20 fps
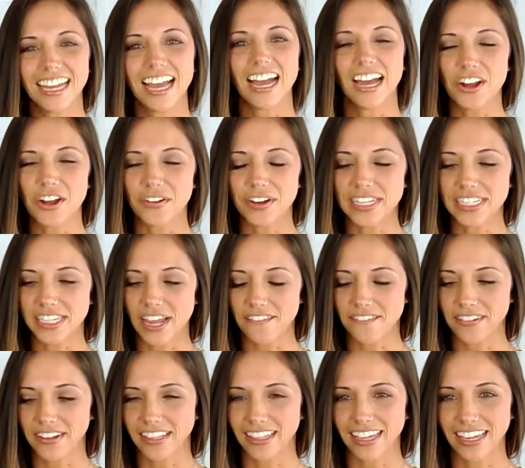
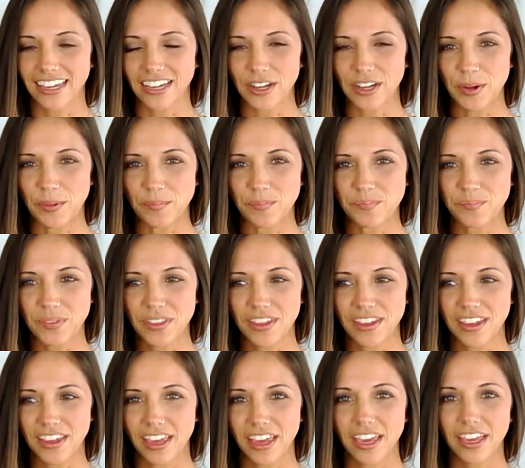definitely,
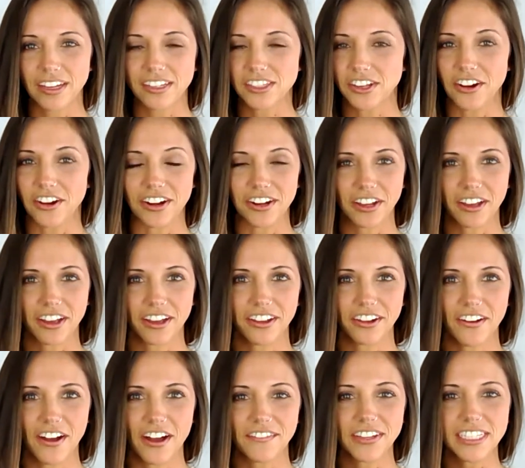sorry to cut
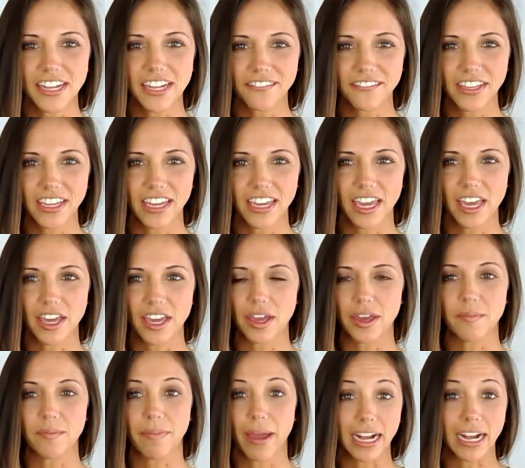you off. It definitely
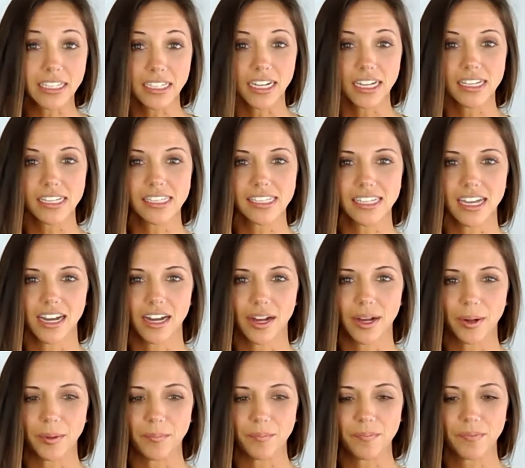impacted us.
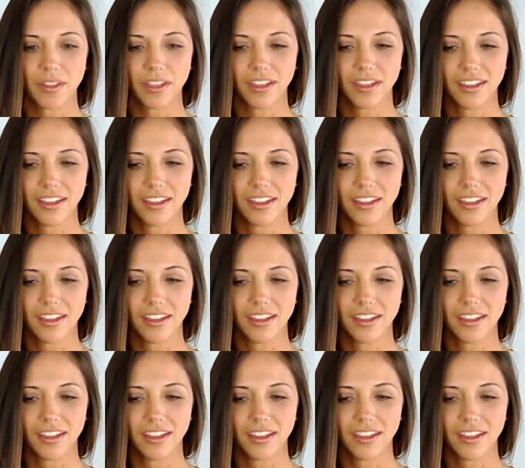I